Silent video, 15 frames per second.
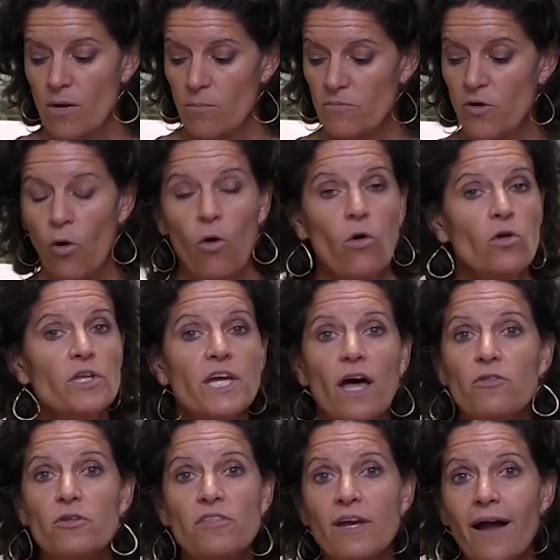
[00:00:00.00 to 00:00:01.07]
The only
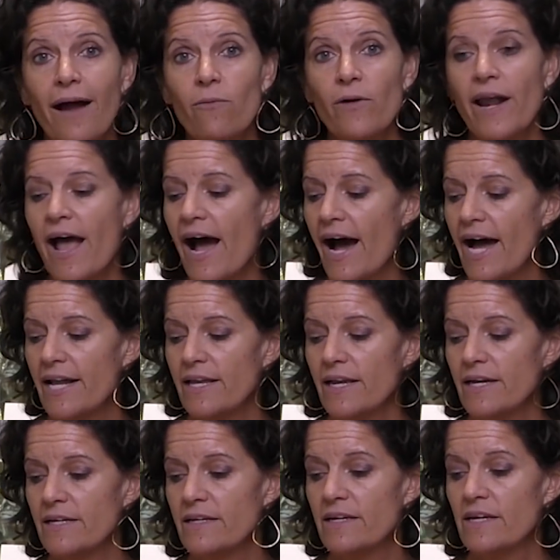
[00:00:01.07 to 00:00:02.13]
other thing I would add
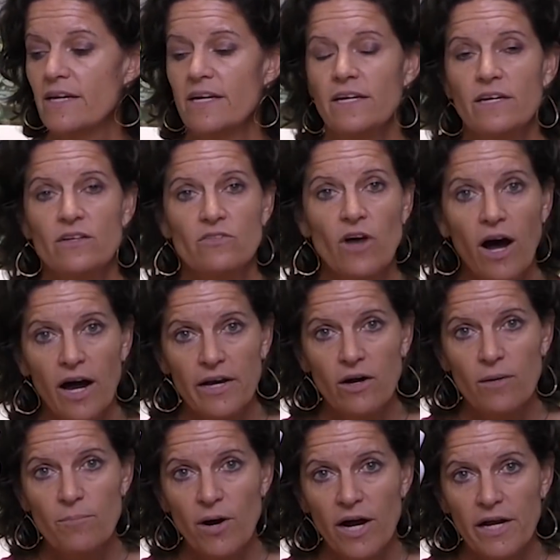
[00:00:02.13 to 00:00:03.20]
in is
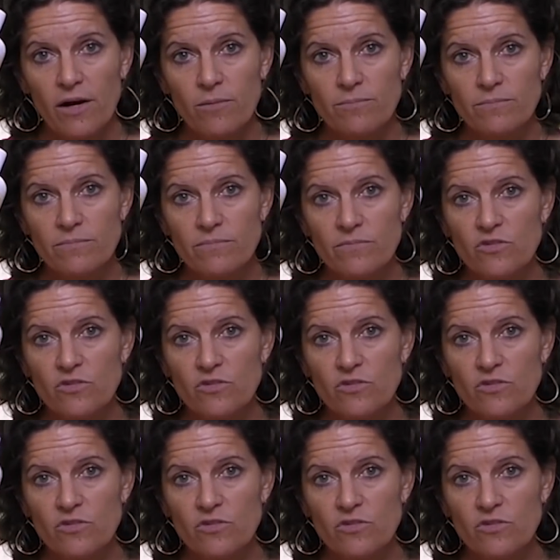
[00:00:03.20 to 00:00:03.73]
ion biome.